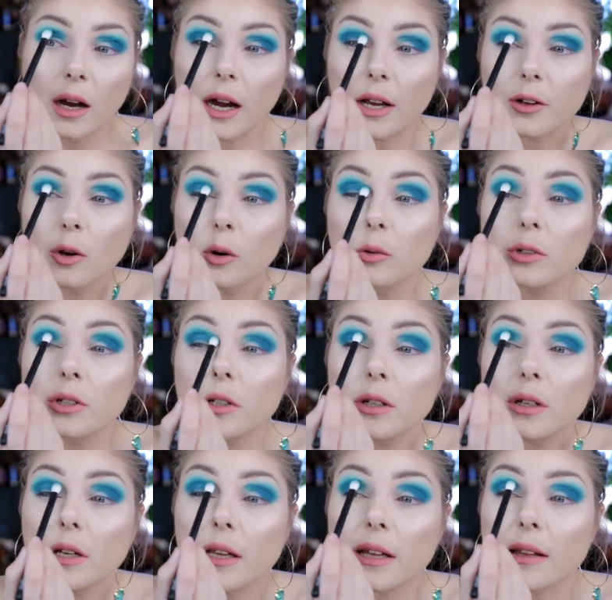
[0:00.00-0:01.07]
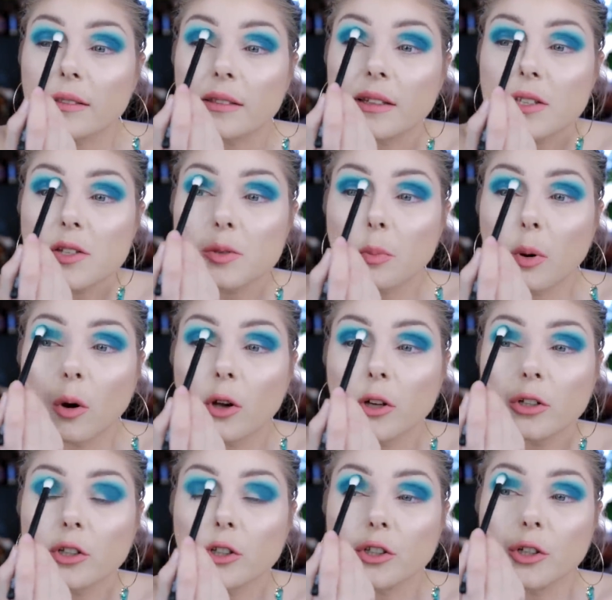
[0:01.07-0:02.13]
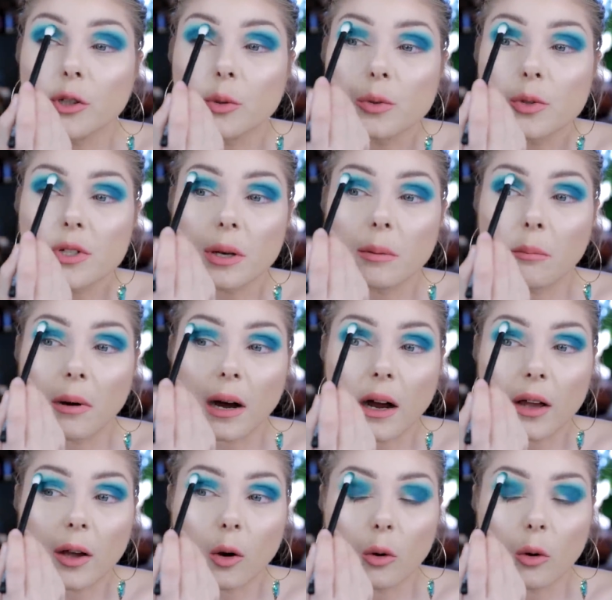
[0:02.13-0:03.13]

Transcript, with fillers: I don't at this point use my